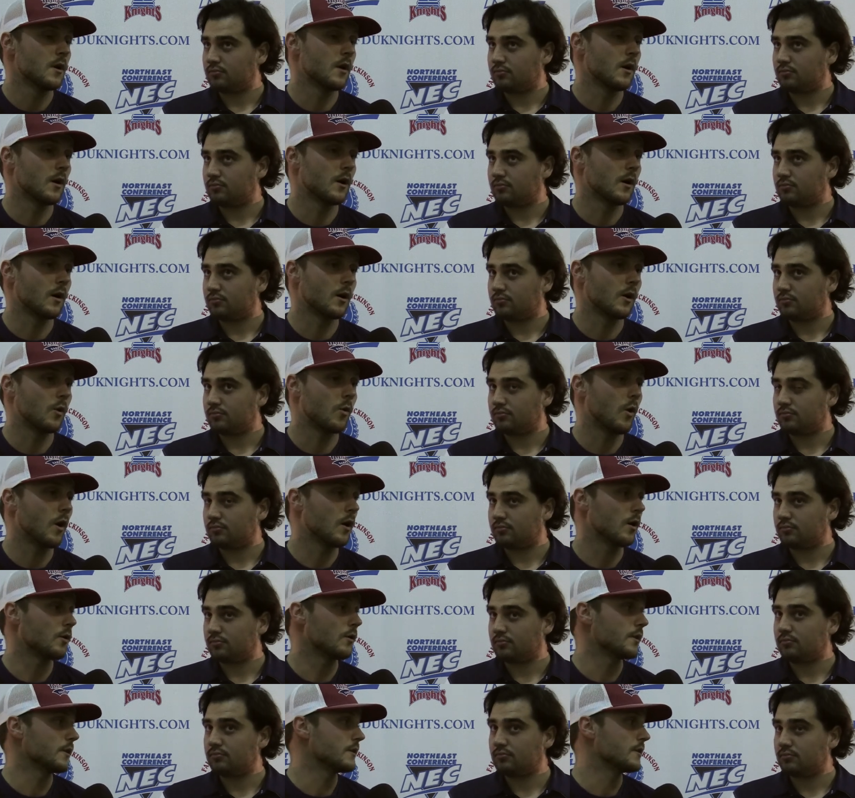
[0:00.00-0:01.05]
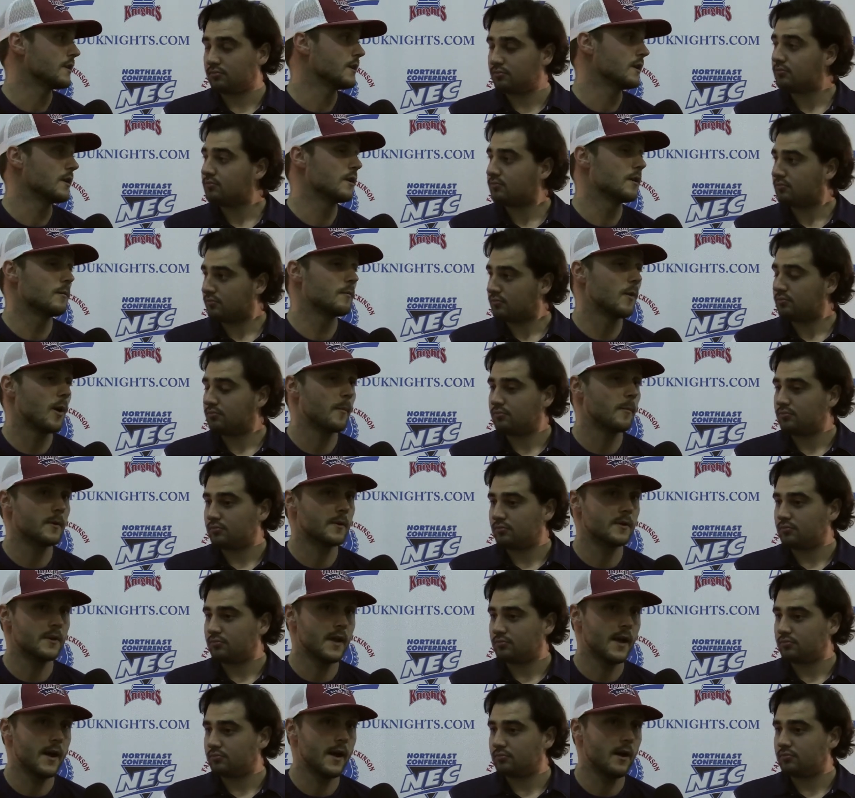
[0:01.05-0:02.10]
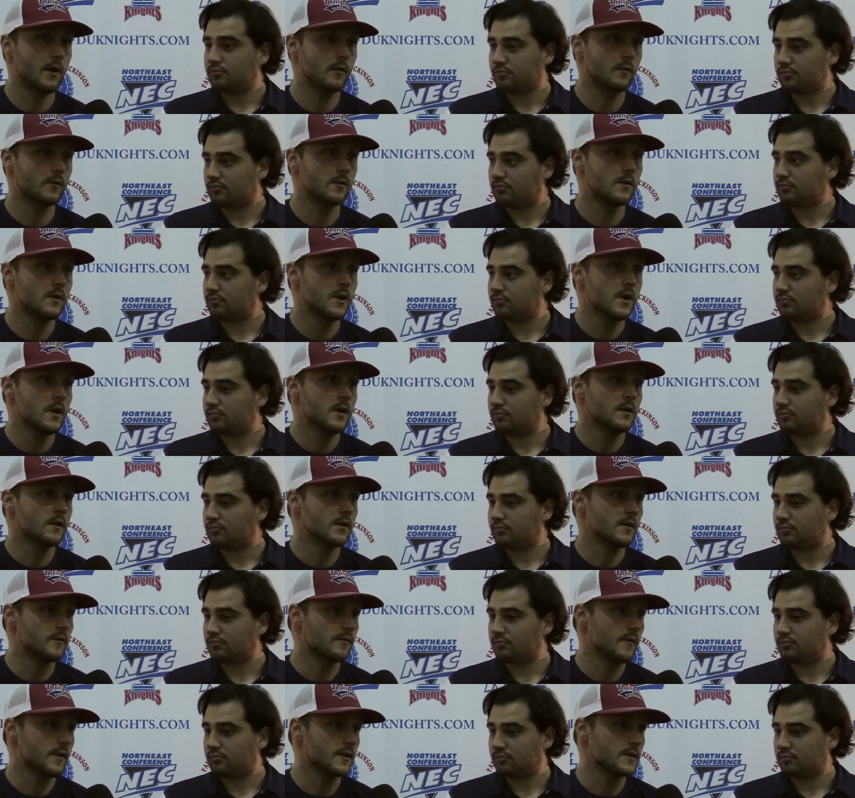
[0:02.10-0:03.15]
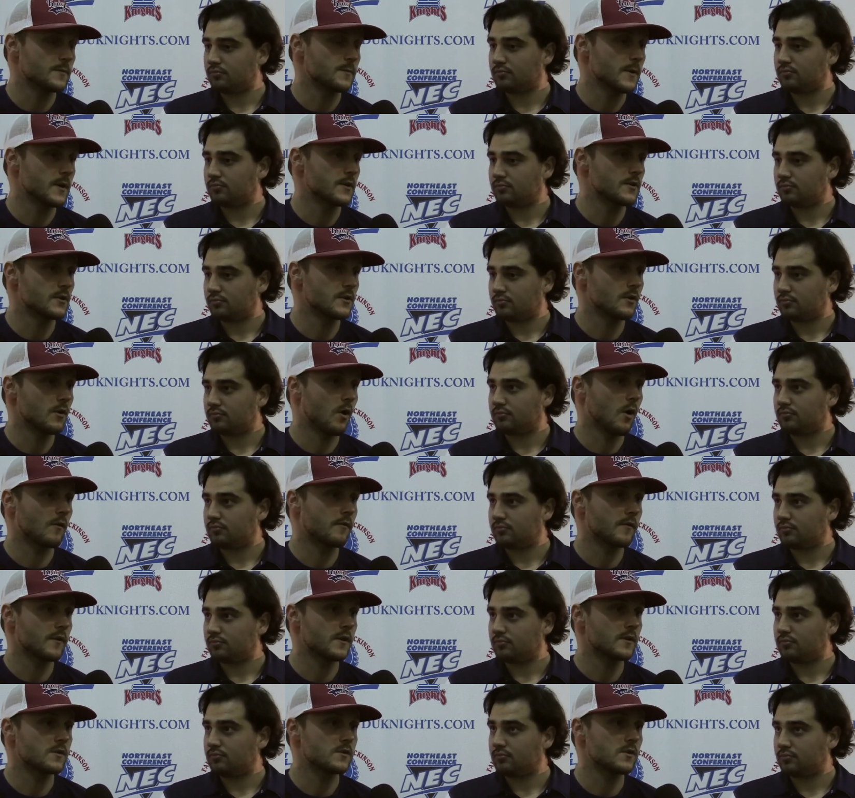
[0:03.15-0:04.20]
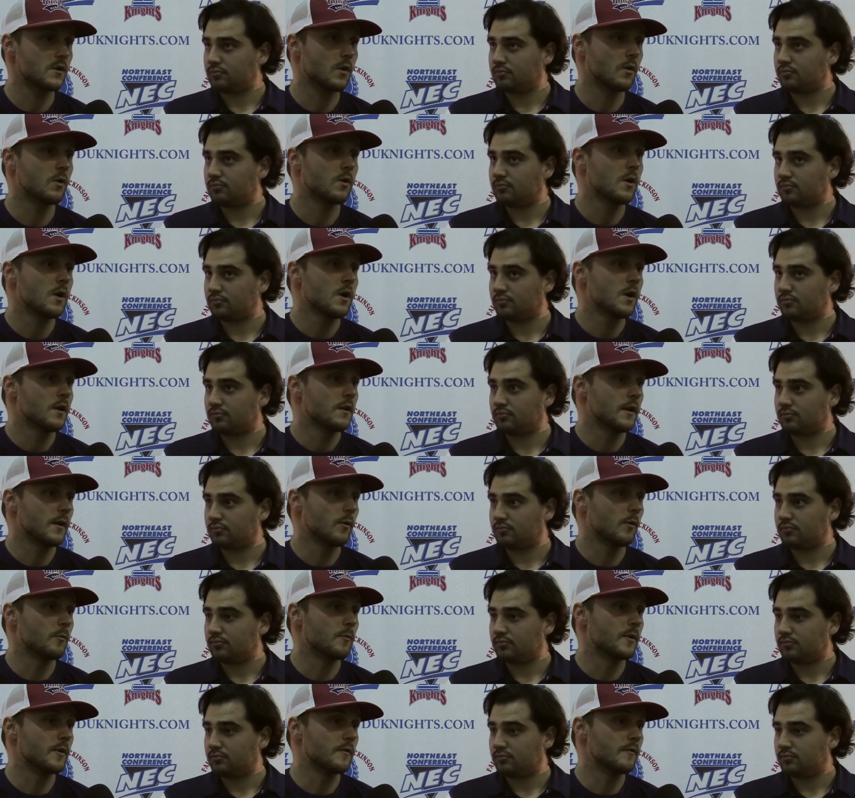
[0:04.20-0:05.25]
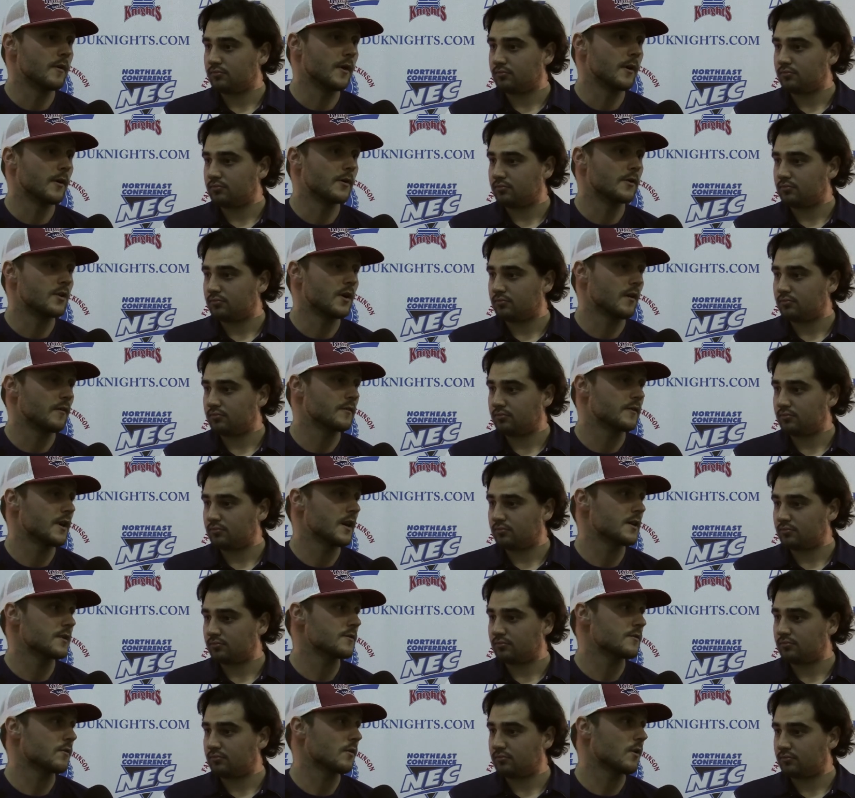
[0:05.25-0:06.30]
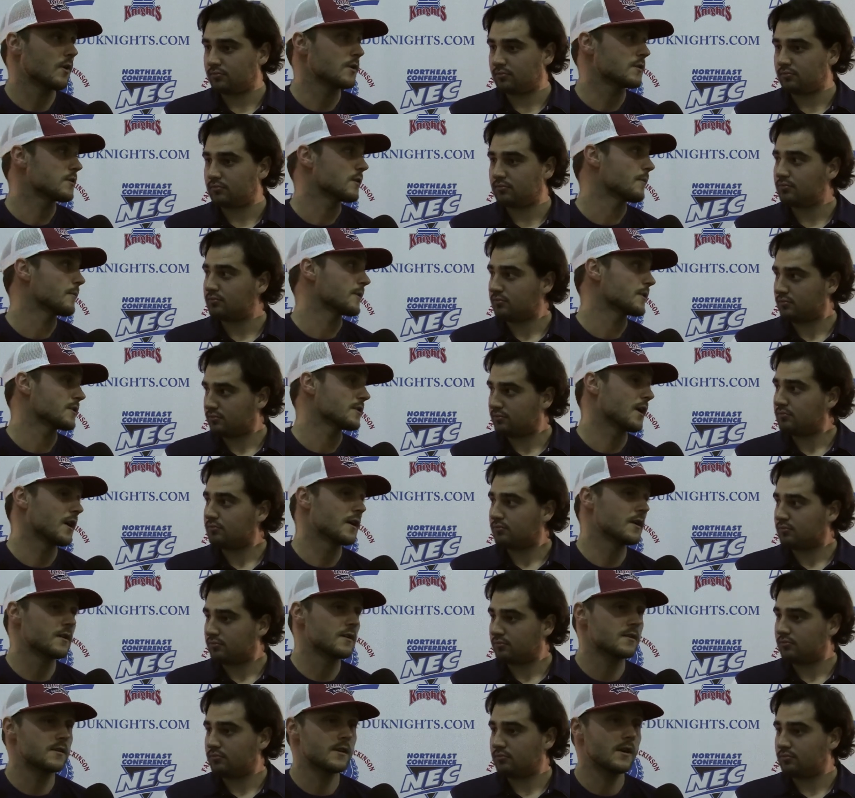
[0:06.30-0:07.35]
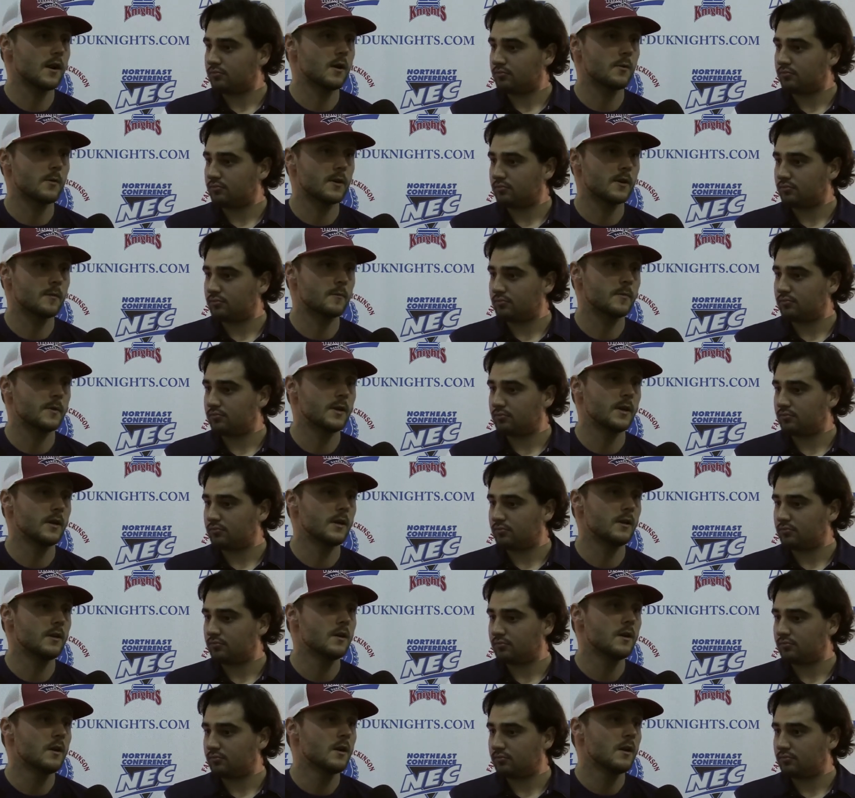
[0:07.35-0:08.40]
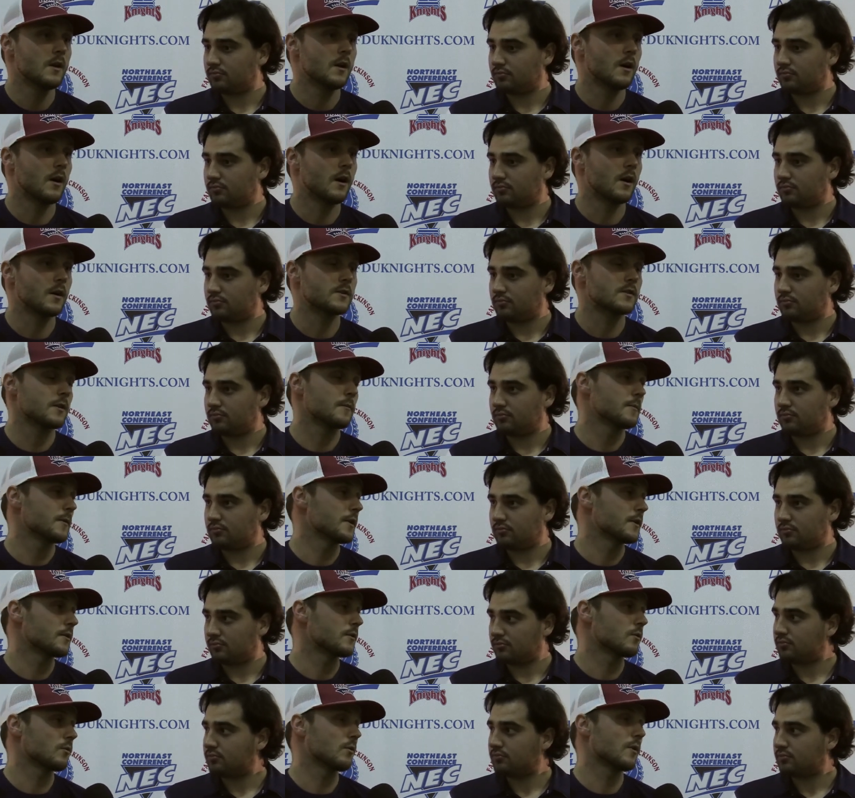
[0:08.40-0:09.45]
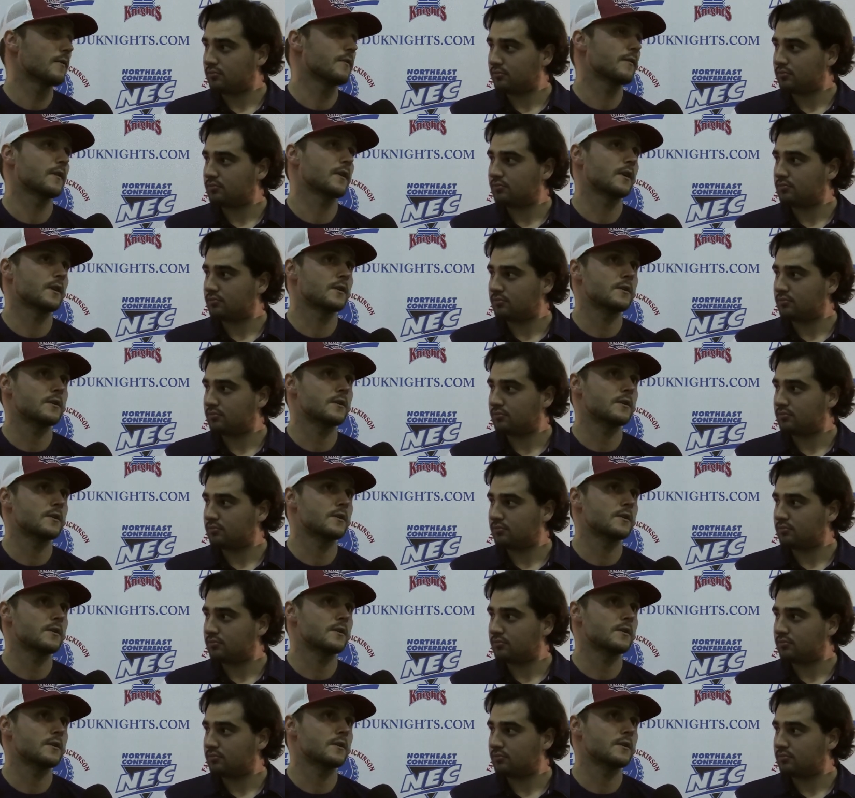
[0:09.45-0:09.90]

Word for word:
Speaker 1: uh, quality team up and down, defense, pitching, offense. So they will be a very tough test for us. I'm excited to see how we compete. Uh, it's going to be a terrific